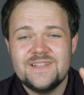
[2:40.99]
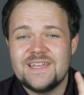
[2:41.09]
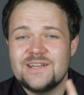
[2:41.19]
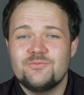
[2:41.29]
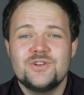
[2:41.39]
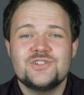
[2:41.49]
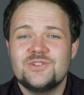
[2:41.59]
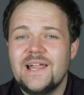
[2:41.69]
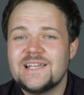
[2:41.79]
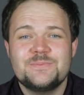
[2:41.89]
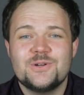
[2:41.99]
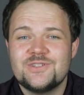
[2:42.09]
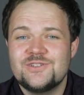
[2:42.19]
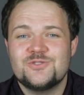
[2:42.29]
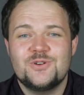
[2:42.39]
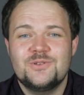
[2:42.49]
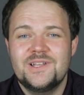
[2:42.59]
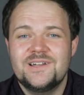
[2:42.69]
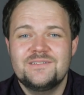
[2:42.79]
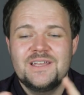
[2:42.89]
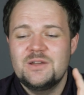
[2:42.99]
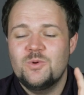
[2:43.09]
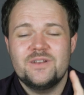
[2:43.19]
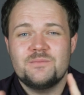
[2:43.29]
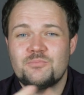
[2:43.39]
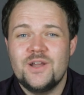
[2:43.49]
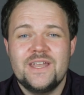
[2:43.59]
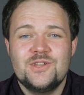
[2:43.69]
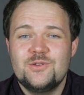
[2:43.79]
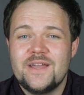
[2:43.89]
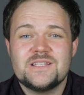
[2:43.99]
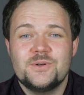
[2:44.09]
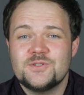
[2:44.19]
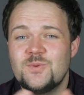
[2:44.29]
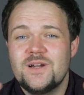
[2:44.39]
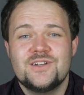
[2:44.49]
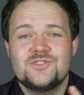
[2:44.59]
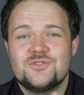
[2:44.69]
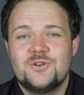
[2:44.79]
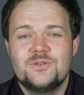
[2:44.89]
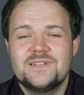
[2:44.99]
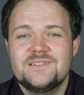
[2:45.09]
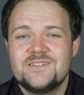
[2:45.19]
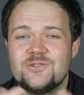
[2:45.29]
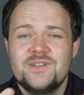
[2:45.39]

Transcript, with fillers: like an original Xbox controller, one of the brand new Xbox One controllers, or